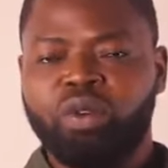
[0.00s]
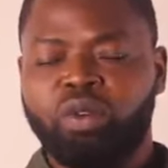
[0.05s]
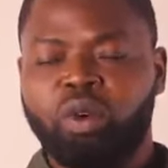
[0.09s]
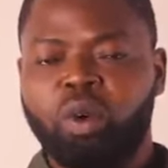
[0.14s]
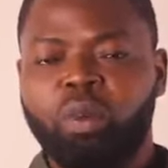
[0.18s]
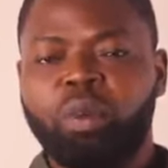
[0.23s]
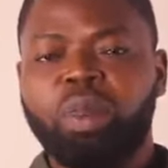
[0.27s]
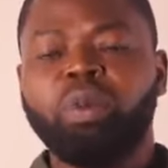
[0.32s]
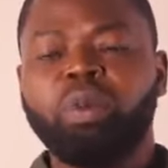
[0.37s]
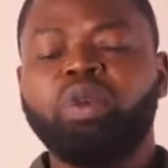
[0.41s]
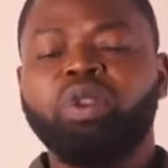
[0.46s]

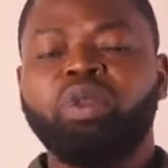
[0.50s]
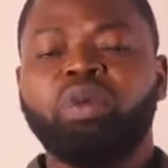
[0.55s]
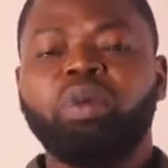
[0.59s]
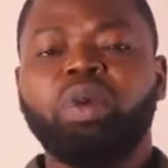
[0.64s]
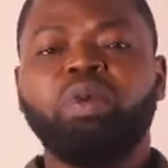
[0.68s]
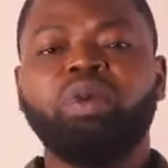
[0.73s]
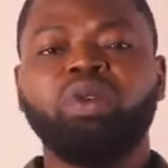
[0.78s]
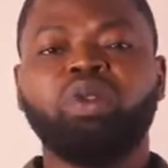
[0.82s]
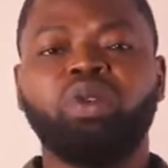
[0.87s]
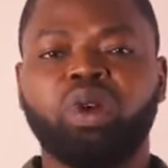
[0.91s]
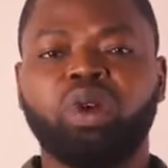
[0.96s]
for people to be
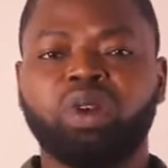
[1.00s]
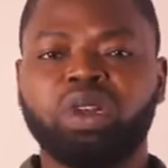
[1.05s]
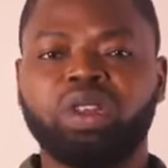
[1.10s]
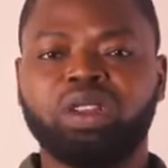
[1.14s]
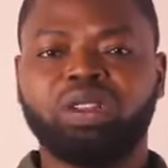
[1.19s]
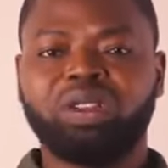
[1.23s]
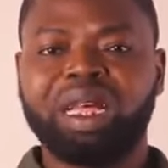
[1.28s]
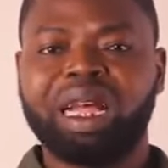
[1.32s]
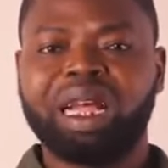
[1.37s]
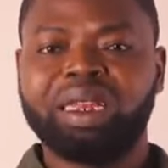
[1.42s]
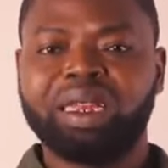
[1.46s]
able to
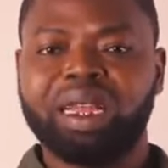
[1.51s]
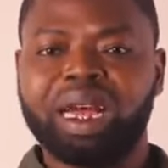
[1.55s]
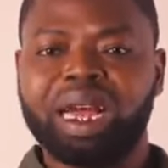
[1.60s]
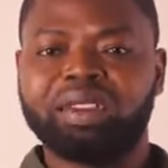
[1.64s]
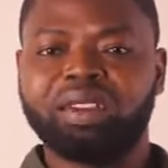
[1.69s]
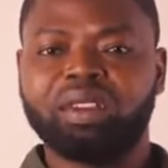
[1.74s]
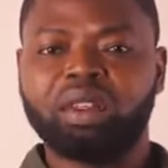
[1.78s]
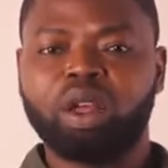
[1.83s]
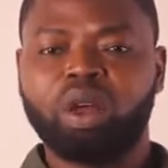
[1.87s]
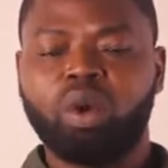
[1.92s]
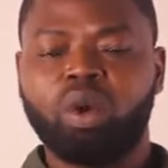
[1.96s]
understand
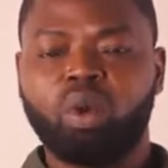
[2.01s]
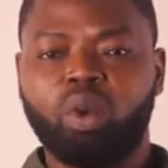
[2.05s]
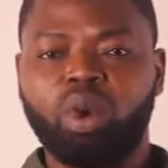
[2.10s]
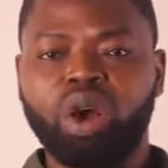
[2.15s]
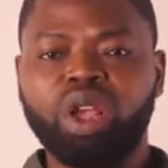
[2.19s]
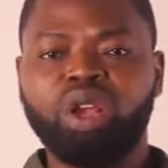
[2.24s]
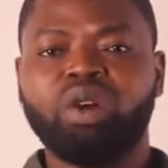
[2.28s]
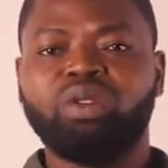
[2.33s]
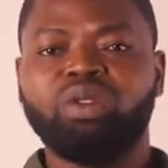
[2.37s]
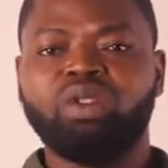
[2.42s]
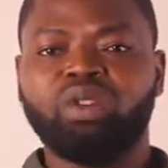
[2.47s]
that
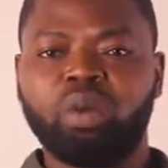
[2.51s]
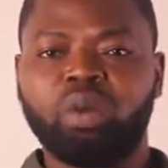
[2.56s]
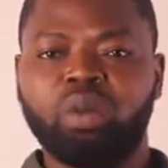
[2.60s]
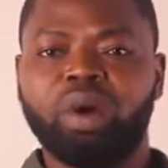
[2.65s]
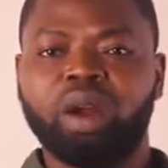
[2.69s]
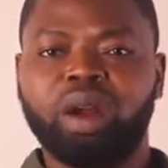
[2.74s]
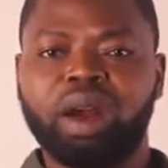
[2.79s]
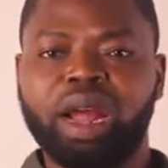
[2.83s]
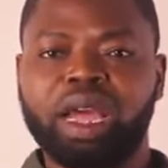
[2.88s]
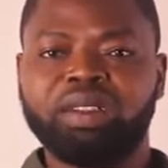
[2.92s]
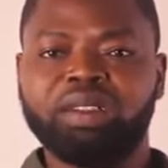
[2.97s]
what you have
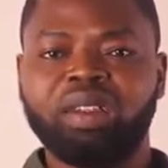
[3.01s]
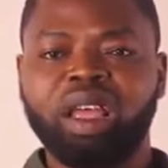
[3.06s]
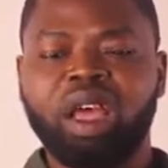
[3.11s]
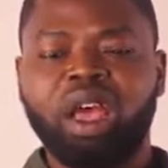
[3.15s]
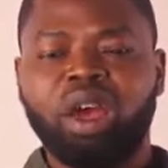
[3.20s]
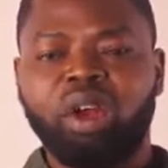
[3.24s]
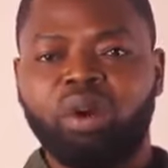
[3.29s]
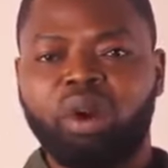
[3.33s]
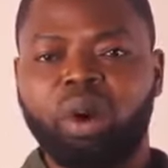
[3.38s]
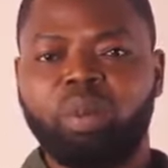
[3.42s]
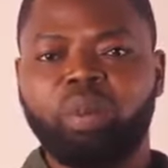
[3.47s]
summarized
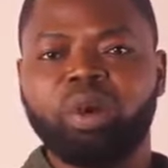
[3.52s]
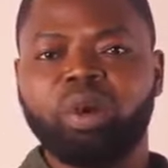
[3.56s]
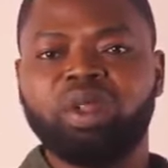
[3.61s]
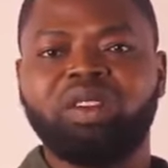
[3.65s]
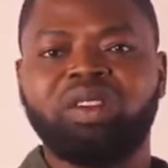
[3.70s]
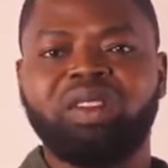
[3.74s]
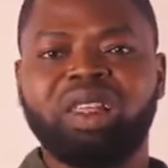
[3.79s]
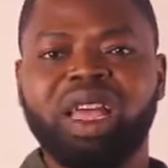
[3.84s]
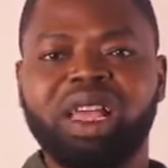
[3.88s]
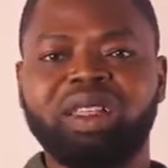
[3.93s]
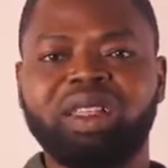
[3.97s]

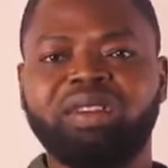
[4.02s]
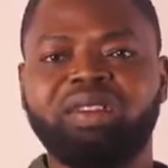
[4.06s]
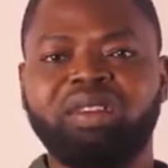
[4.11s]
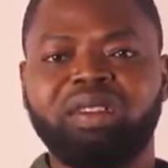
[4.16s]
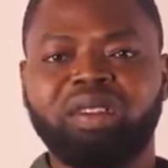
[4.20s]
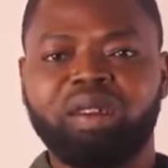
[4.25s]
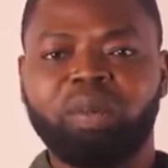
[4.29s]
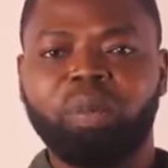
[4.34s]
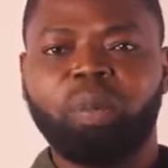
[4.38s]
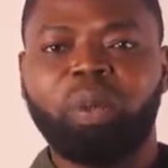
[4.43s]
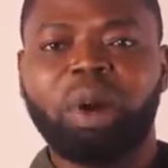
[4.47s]
represents
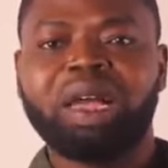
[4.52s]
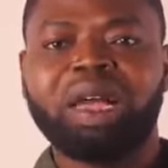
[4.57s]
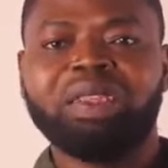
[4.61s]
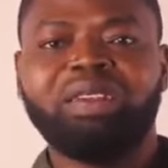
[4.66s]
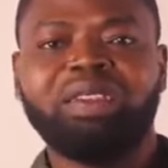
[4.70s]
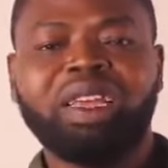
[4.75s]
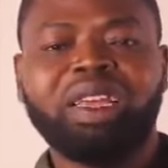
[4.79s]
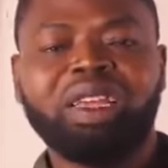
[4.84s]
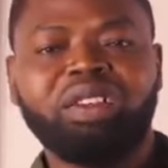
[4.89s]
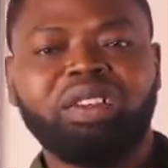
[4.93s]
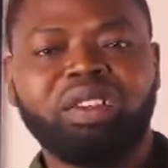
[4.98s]
the
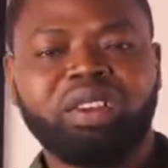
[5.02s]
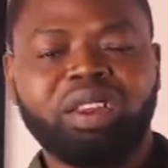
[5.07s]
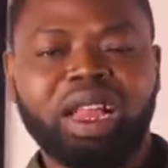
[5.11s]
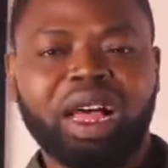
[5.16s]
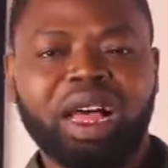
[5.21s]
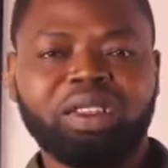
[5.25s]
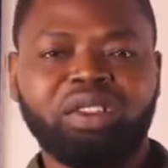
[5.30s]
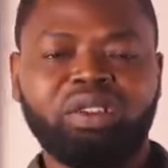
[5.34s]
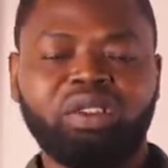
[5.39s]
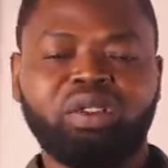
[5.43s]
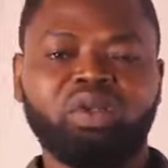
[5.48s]
passage
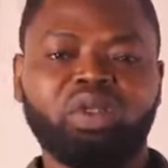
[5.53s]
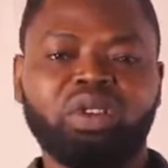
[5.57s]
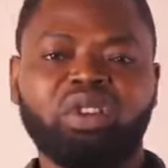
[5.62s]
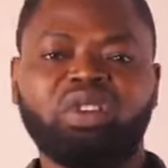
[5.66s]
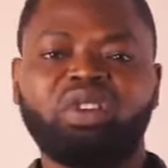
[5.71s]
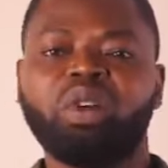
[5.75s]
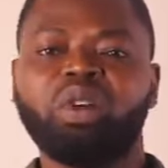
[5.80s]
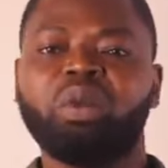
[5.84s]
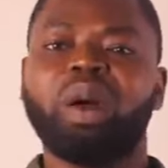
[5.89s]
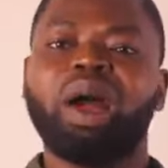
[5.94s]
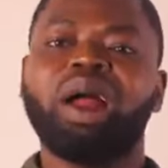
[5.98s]
that it
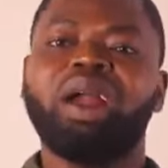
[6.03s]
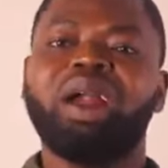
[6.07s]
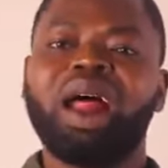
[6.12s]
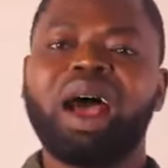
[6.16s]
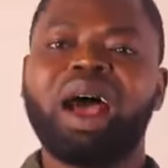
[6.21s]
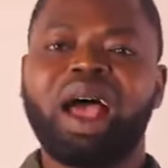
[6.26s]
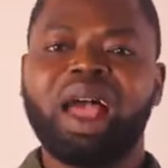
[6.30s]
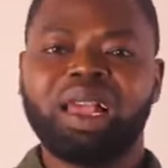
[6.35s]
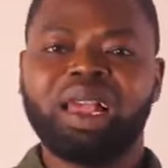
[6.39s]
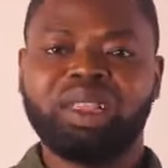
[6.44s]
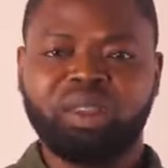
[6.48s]
was
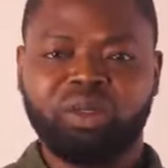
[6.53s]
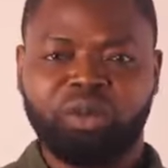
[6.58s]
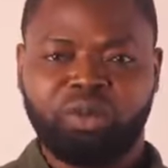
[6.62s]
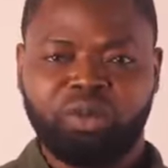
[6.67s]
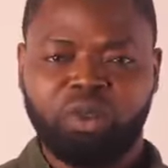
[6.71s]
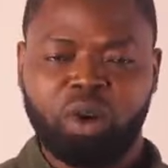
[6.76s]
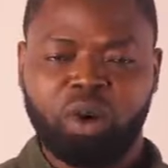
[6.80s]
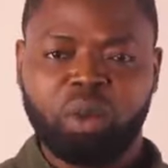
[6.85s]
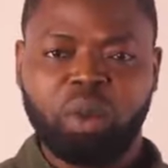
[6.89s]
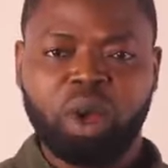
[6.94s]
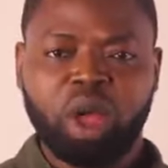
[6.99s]
summarized
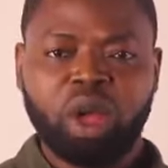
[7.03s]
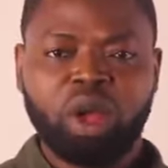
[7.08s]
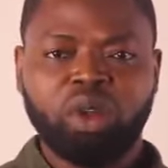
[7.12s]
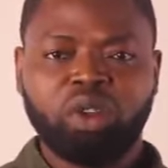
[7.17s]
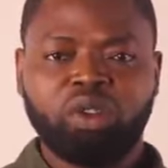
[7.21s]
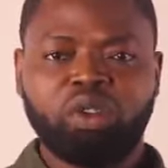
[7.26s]
from.